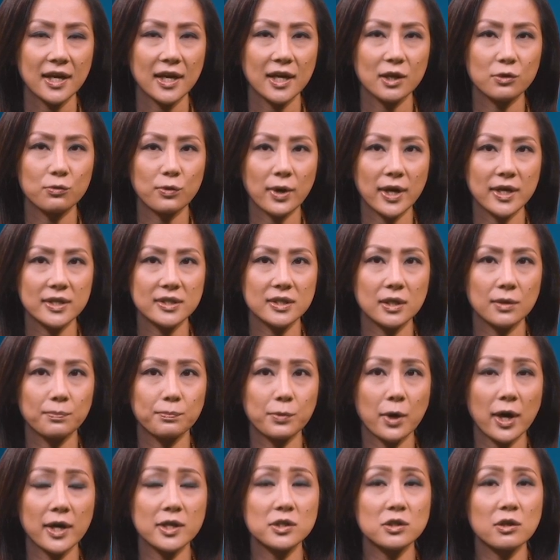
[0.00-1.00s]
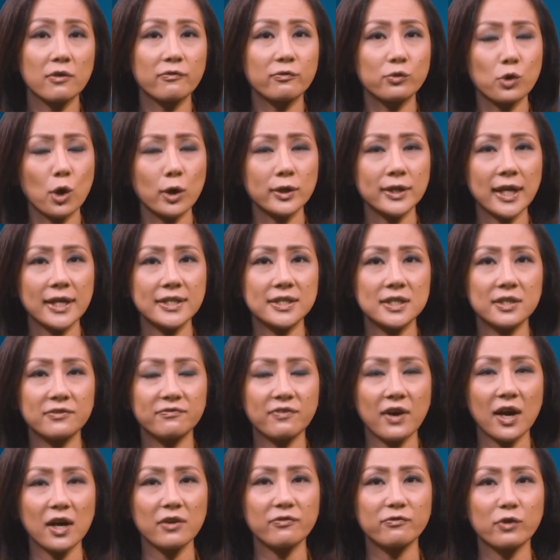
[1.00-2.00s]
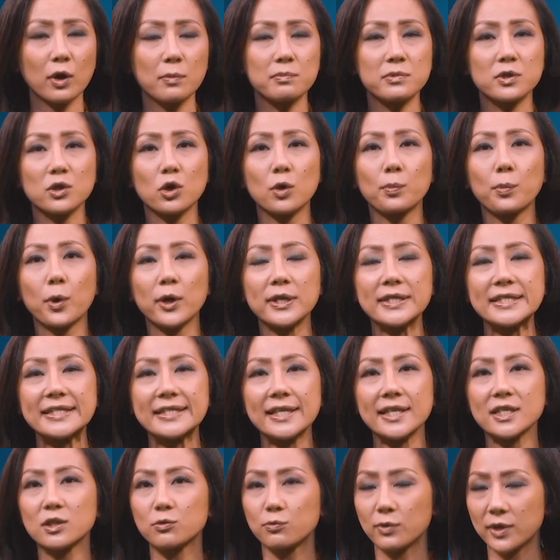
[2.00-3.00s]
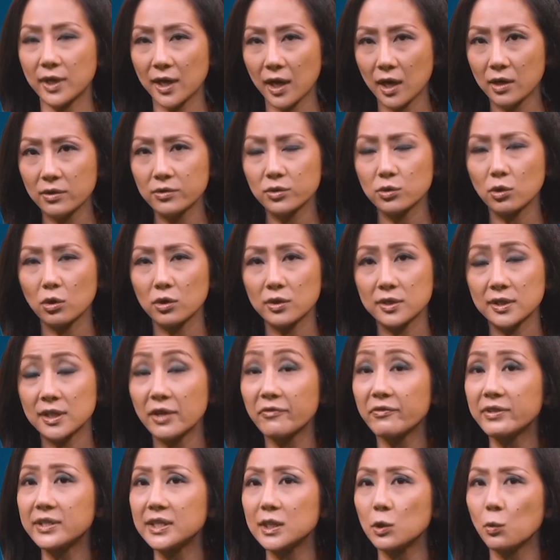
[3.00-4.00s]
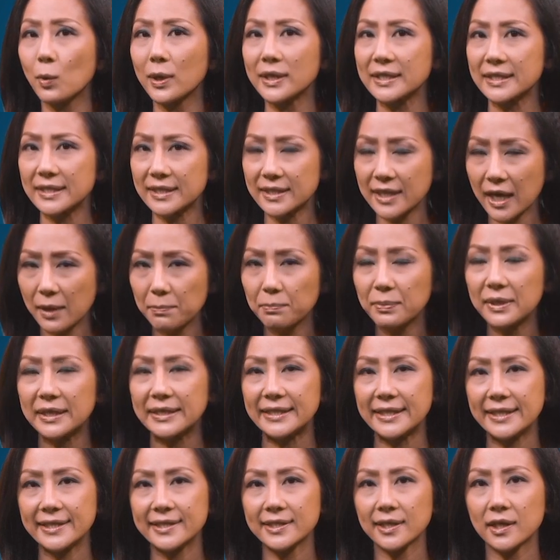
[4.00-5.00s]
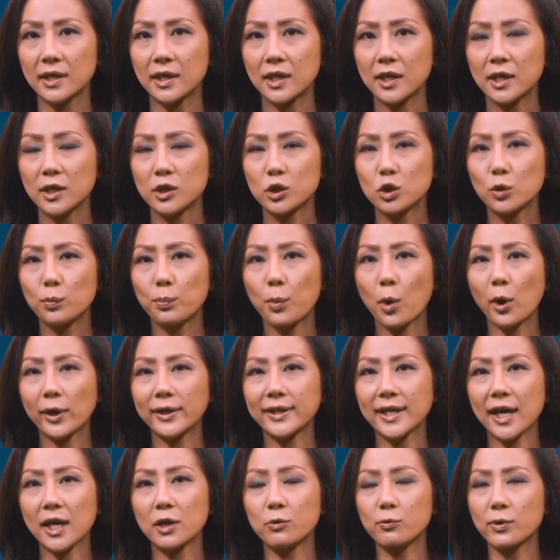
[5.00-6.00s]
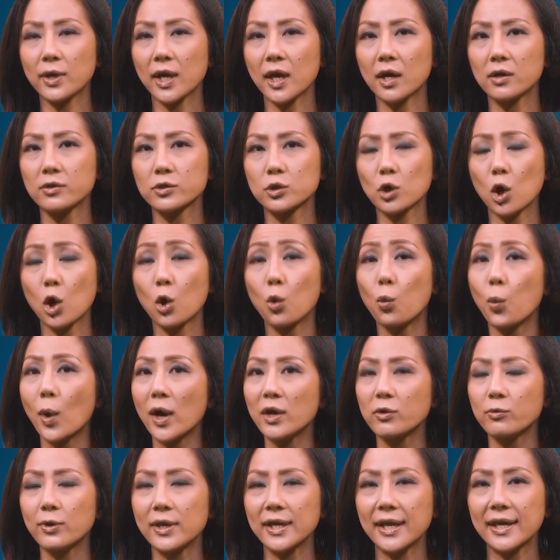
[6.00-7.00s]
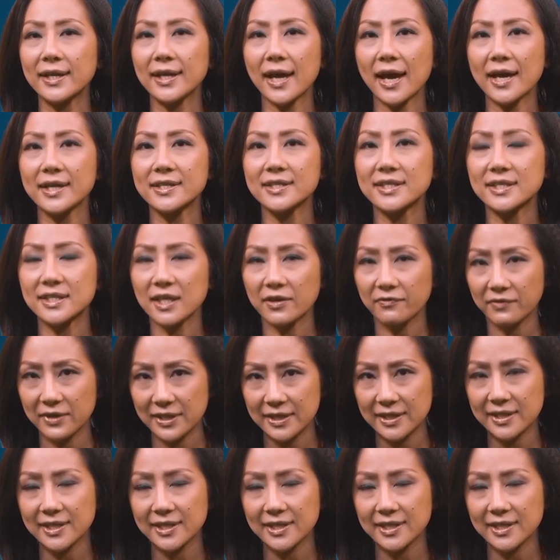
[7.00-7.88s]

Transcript: It raised the price of RON 95 from 0.6 rials or 71 cents per litre to 0.9 rials or 1 ringgit and 7